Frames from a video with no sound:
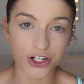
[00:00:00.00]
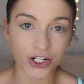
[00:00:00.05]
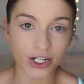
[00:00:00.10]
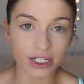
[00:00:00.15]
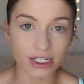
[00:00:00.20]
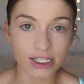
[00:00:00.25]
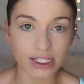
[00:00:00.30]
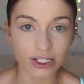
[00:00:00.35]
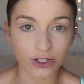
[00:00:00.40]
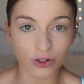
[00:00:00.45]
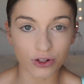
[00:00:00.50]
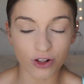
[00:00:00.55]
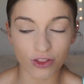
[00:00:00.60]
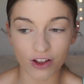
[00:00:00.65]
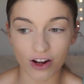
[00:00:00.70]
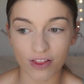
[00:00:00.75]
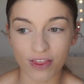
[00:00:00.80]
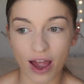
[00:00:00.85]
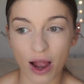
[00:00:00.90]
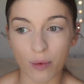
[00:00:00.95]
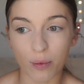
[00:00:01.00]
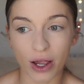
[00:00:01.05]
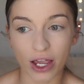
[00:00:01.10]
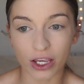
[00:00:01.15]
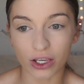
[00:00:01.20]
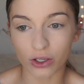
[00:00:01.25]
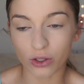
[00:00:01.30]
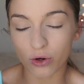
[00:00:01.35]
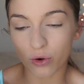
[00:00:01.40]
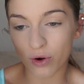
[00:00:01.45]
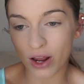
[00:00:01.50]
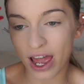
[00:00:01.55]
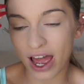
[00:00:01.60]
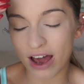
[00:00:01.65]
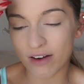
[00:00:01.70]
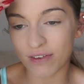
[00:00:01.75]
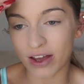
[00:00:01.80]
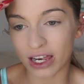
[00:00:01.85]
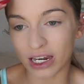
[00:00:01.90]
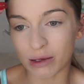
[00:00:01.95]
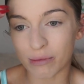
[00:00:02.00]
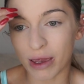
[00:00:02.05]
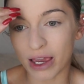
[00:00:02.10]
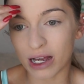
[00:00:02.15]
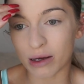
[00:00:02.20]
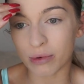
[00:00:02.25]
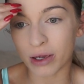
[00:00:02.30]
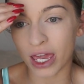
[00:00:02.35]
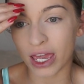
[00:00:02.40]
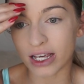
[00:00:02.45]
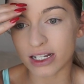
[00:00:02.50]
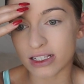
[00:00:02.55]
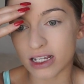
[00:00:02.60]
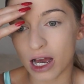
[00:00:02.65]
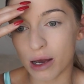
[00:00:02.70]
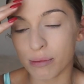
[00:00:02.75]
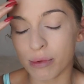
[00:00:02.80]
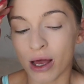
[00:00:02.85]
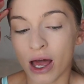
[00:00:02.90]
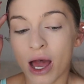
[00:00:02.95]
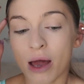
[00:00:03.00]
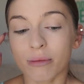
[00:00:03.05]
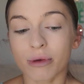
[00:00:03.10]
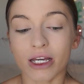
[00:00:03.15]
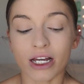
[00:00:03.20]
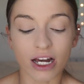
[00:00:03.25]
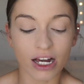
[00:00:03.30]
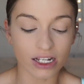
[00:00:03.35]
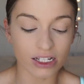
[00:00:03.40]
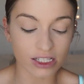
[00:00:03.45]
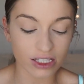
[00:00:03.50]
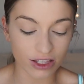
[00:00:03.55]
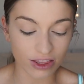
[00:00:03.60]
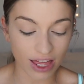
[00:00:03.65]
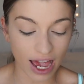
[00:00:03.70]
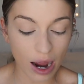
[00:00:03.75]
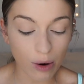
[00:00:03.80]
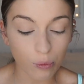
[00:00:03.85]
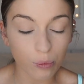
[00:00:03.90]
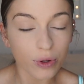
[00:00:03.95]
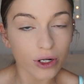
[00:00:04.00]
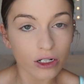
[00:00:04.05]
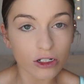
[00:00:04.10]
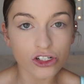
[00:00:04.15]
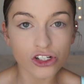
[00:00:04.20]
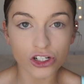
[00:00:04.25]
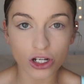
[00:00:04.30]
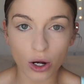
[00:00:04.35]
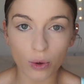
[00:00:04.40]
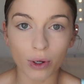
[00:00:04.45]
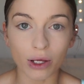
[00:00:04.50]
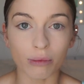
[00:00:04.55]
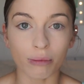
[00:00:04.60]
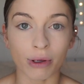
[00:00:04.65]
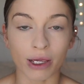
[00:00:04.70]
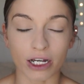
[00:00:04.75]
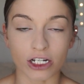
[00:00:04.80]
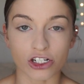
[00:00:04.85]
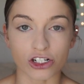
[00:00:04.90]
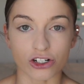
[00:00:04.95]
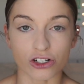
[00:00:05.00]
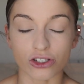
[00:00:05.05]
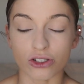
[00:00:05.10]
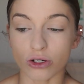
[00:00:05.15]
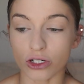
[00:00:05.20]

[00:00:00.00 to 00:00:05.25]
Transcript: your concealer there, that way you don't have any makeup caked up because that will show in pictures.